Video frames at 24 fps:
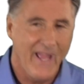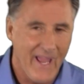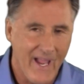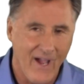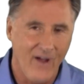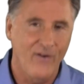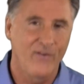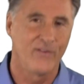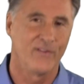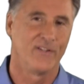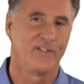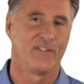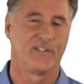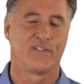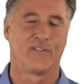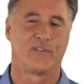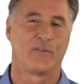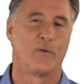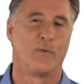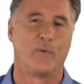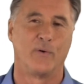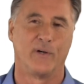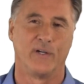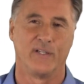countless
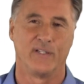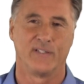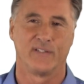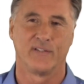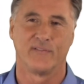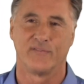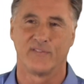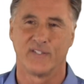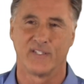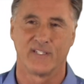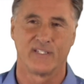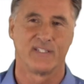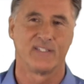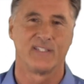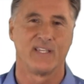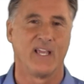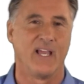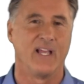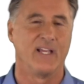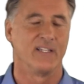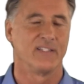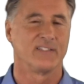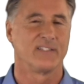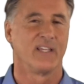stories of
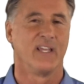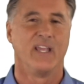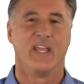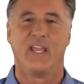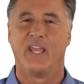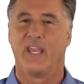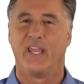success